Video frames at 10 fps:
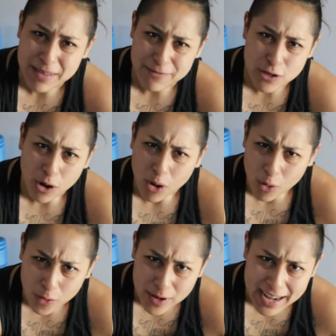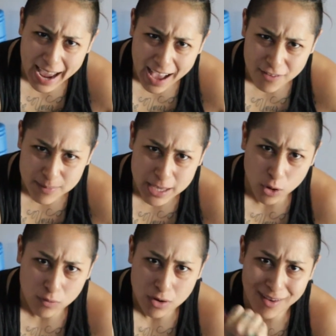if you don't already have me
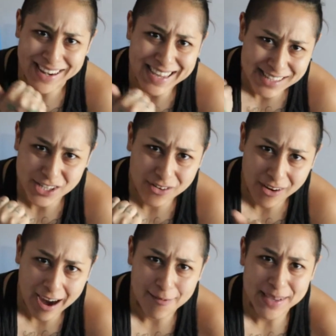over on Instagram,